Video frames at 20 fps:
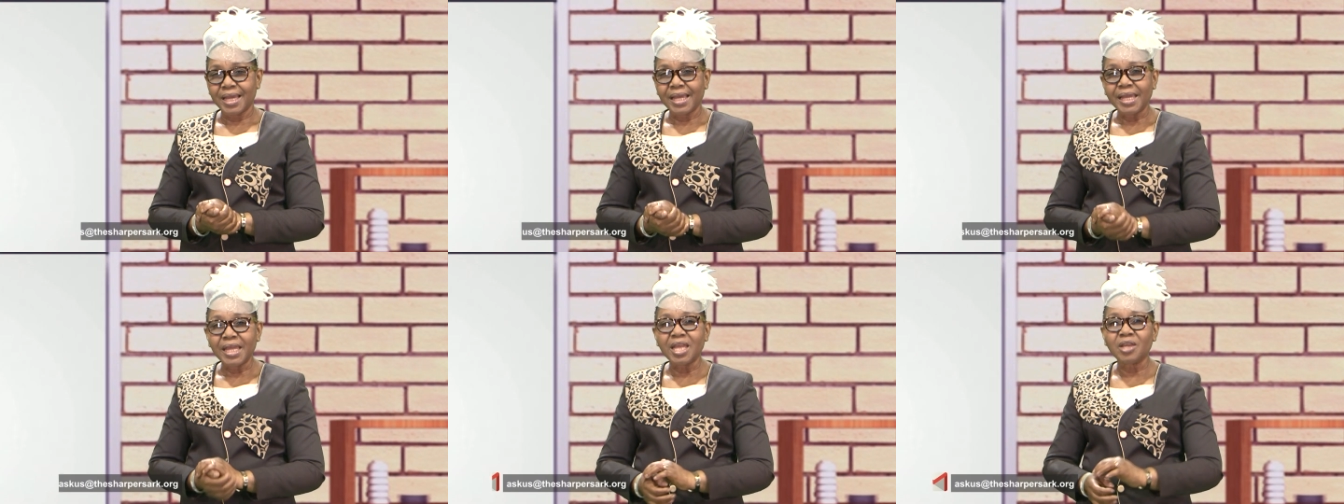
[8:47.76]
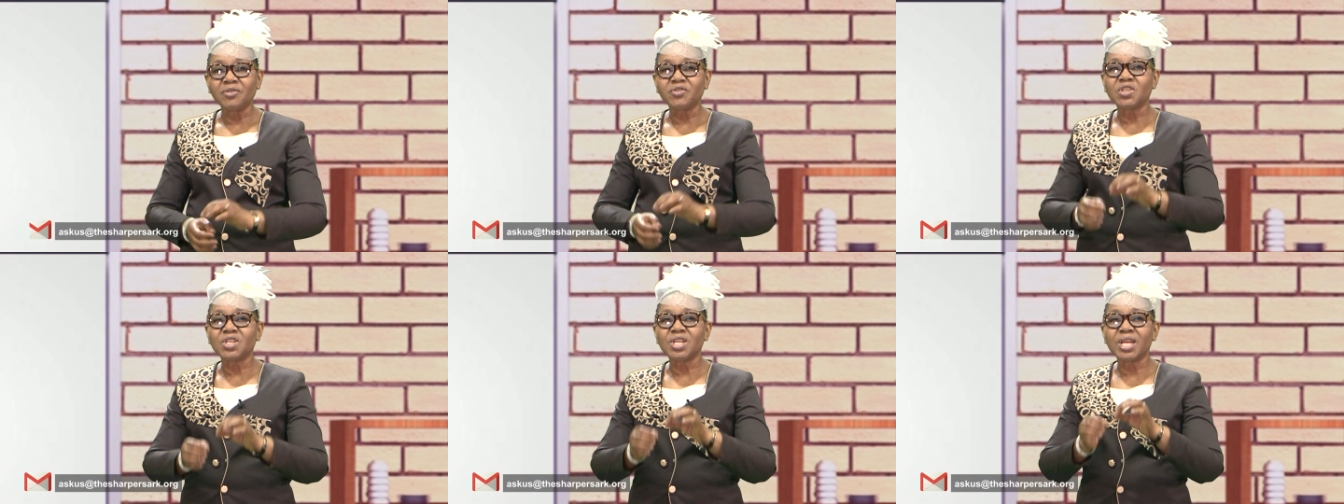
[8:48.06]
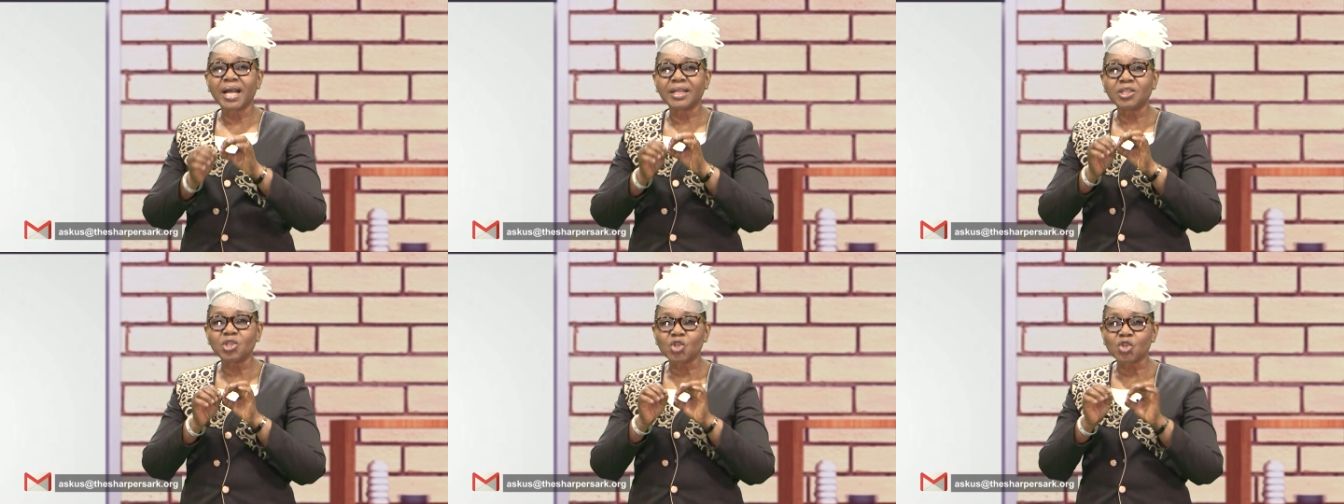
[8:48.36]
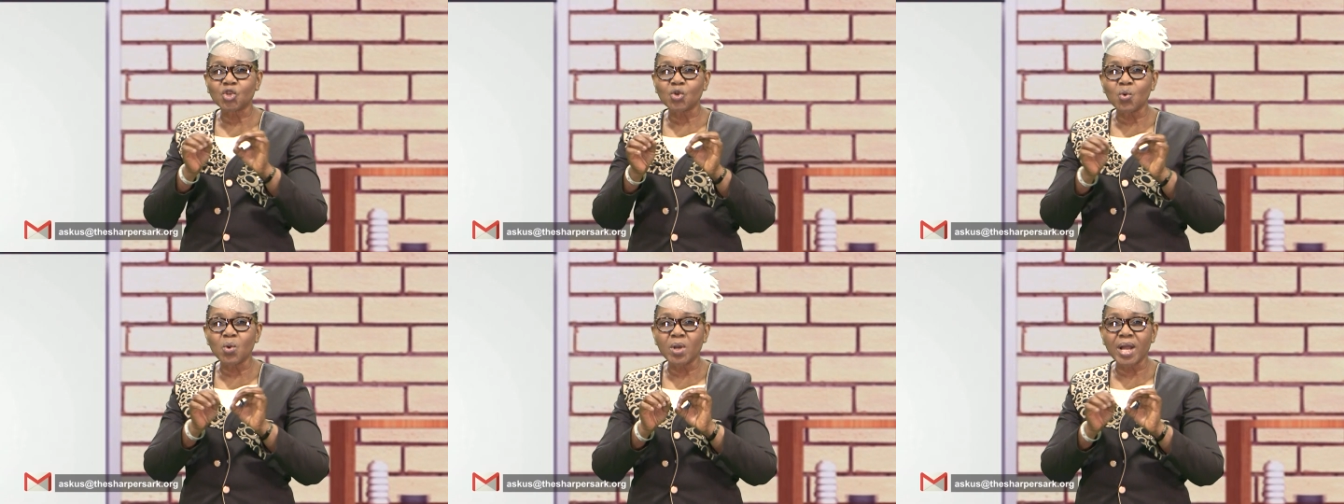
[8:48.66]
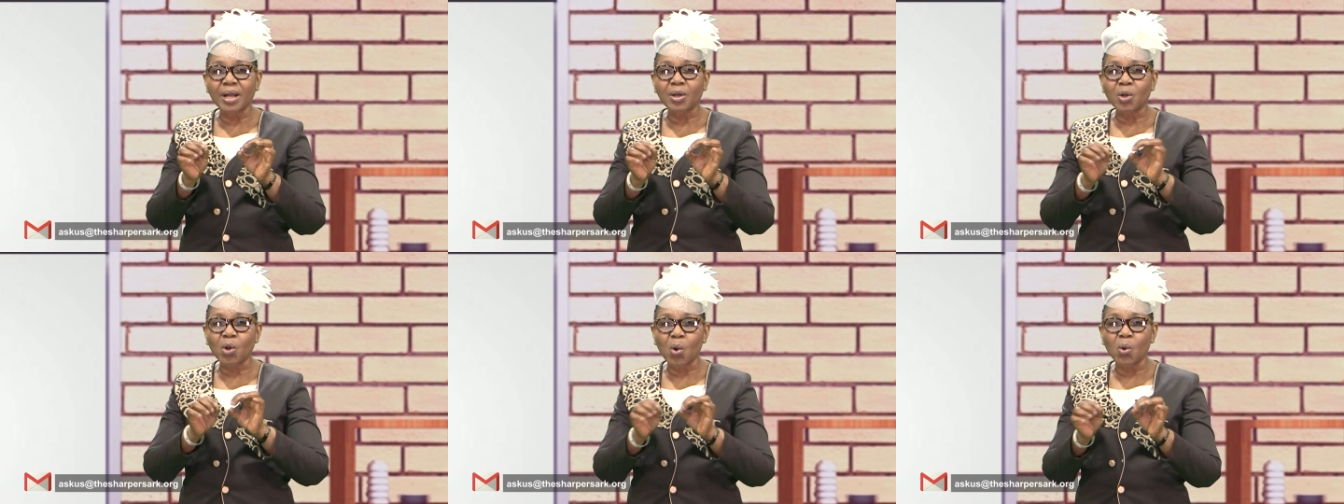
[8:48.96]
if she had
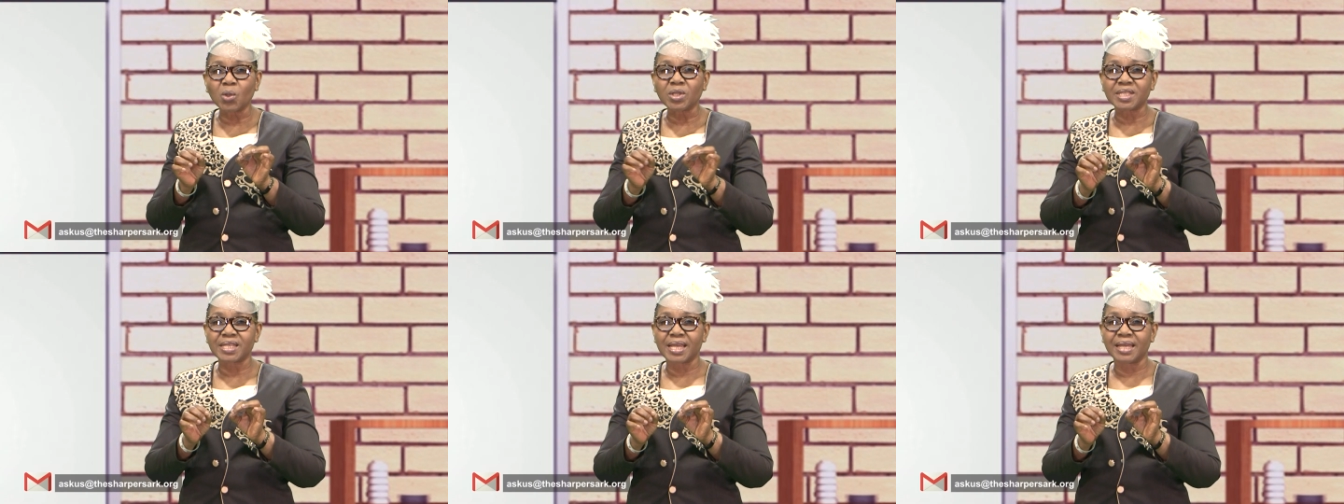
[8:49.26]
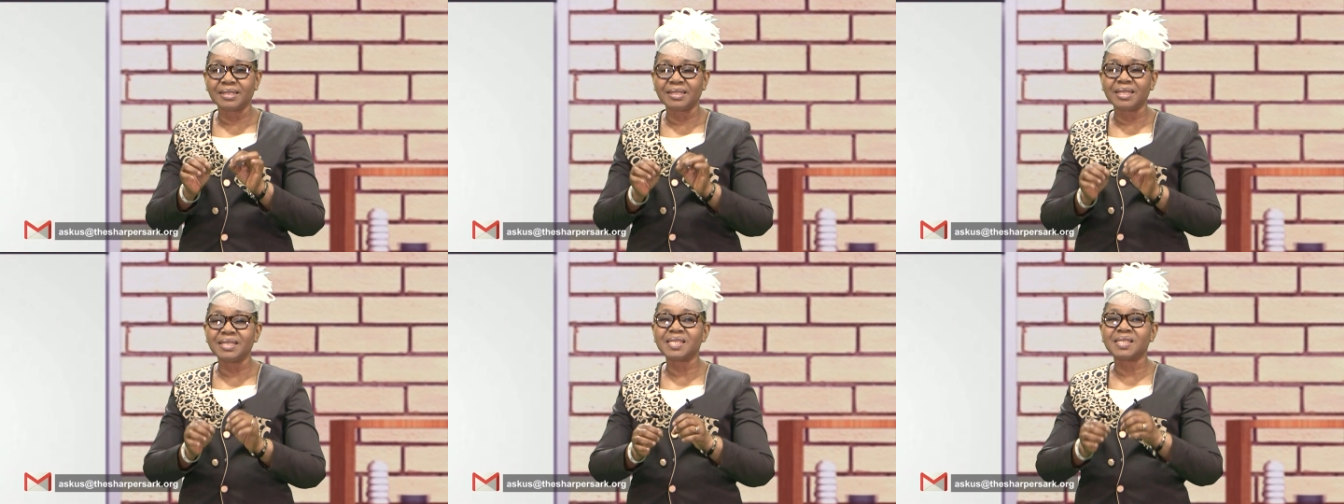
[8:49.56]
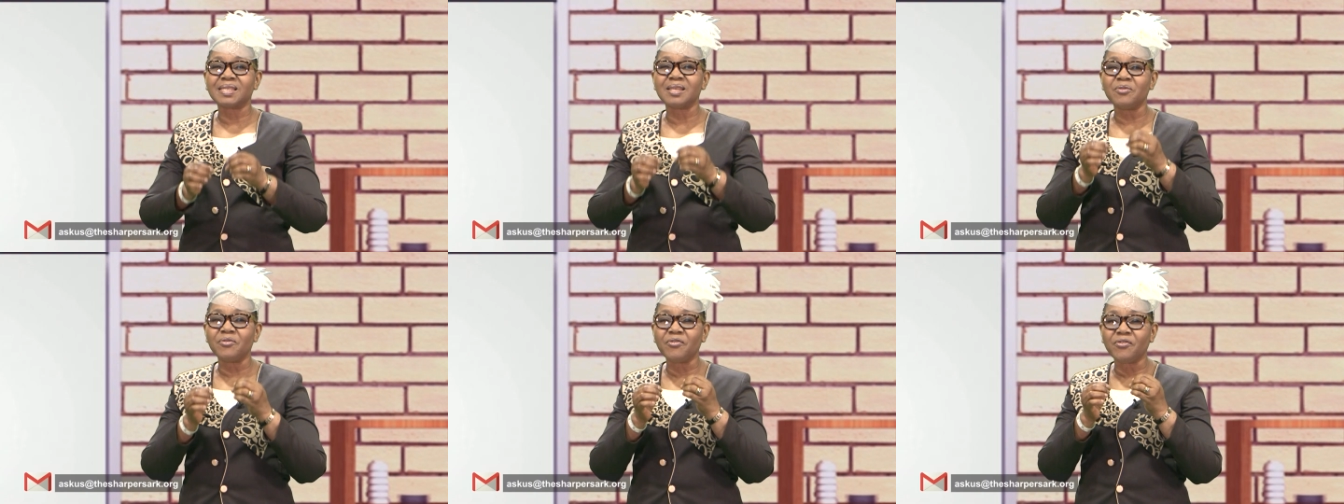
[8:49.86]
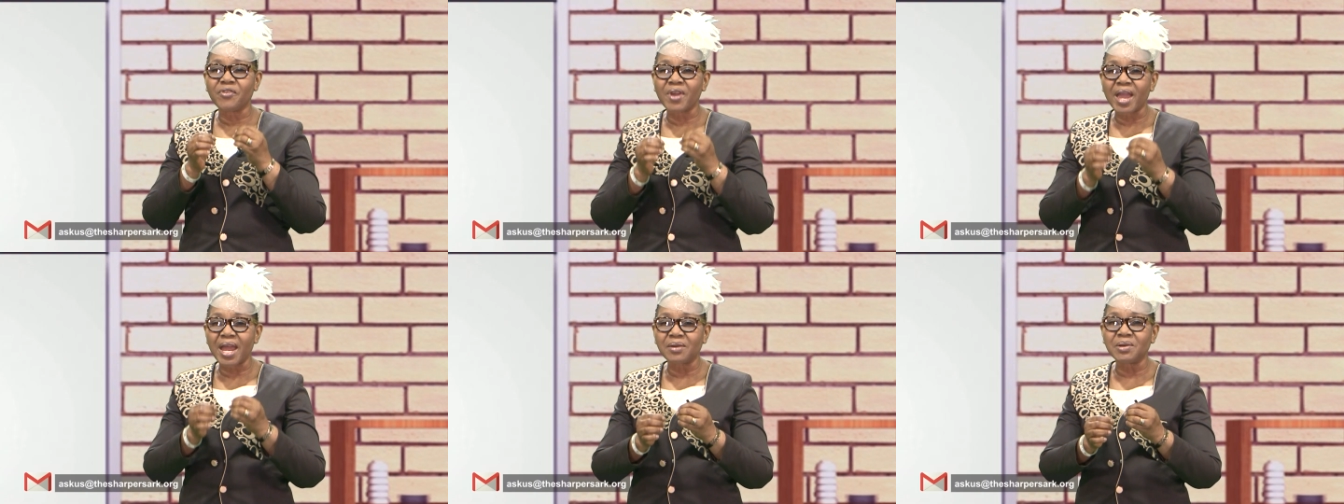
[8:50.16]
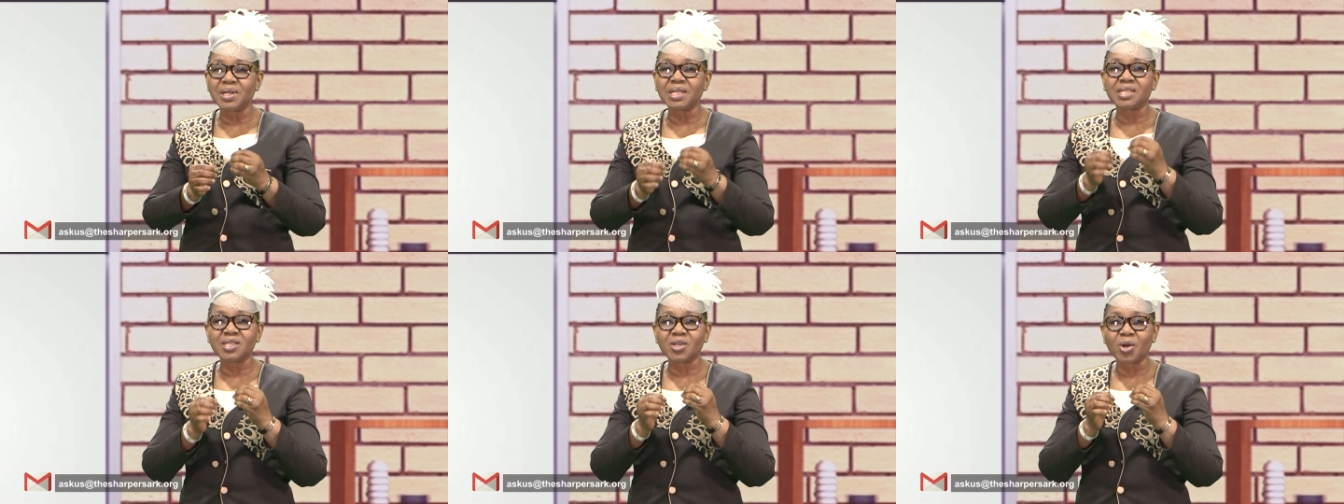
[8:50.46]
sugarcoated the
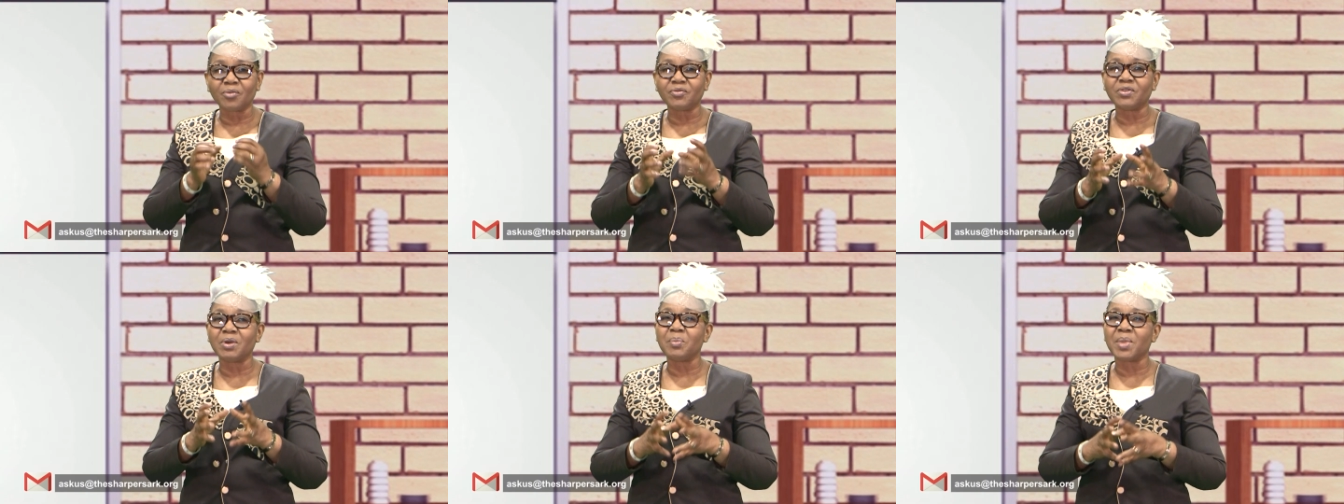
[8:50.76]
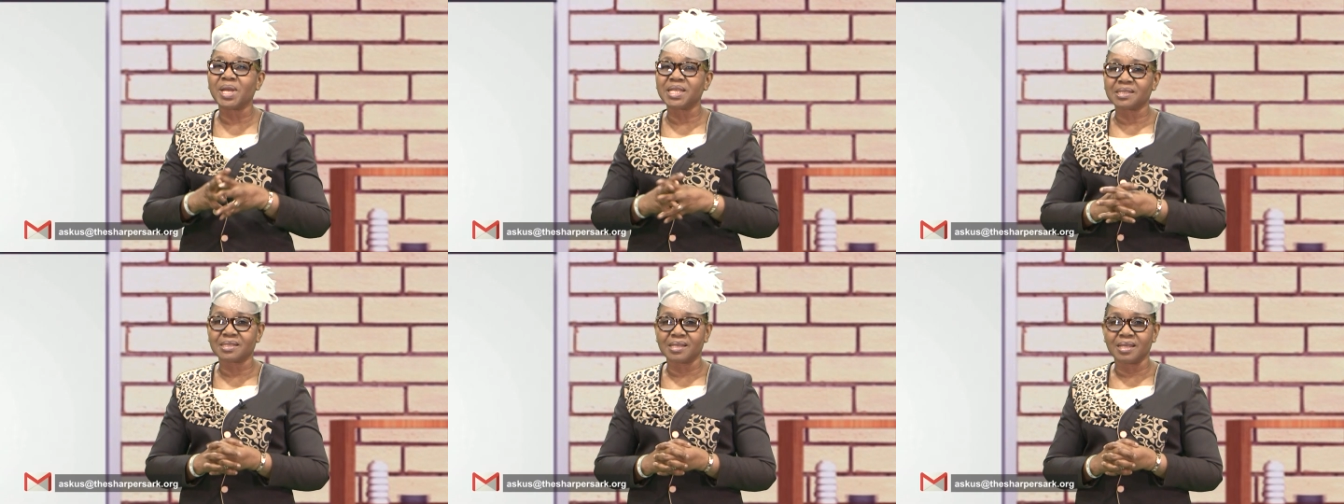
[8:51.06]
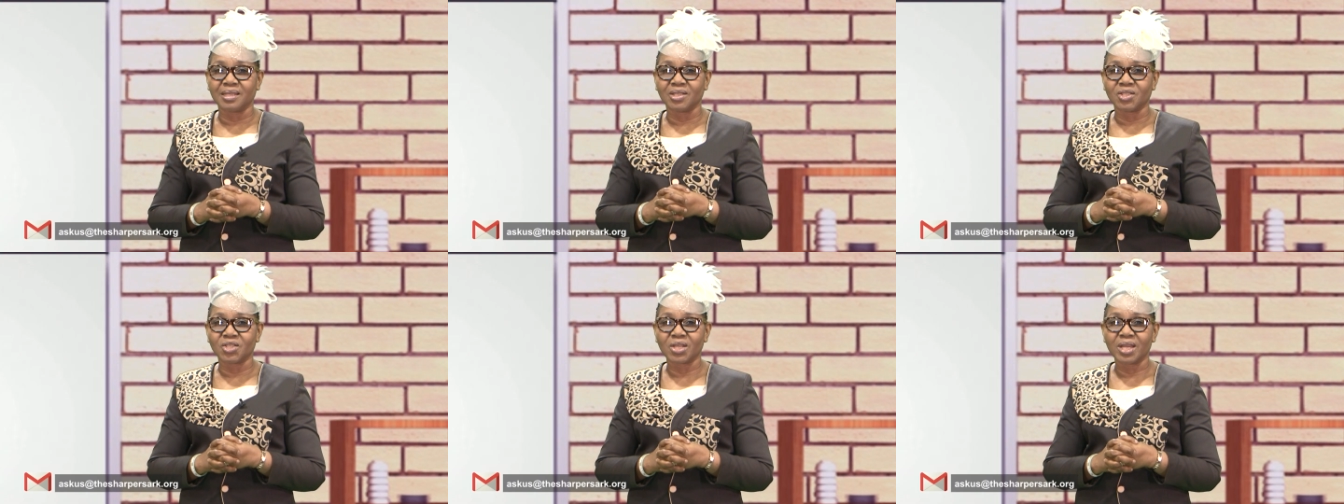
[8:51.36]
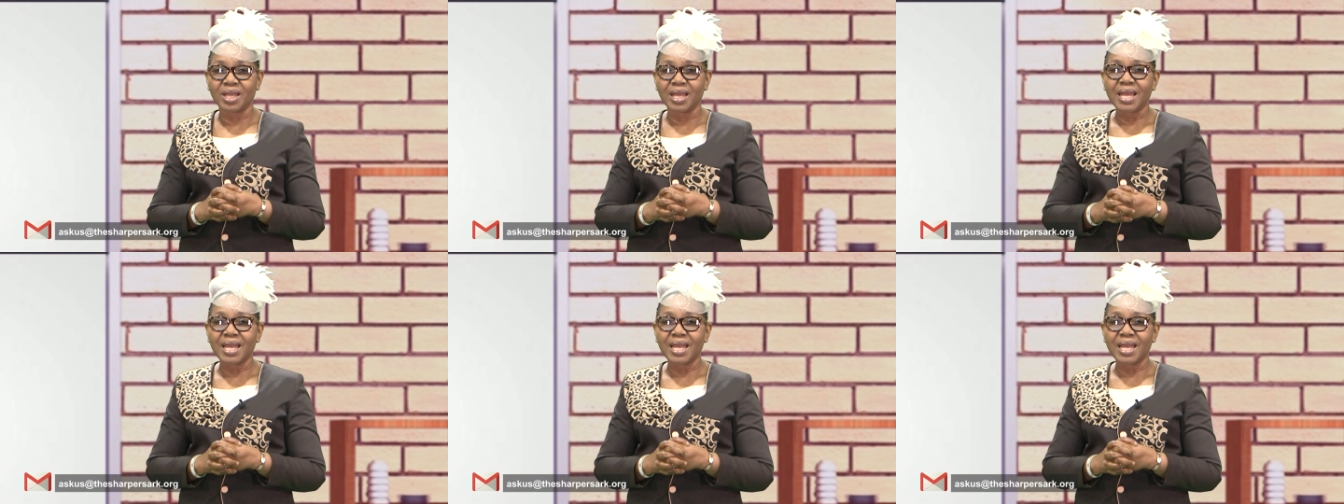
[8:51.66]
severity of the message,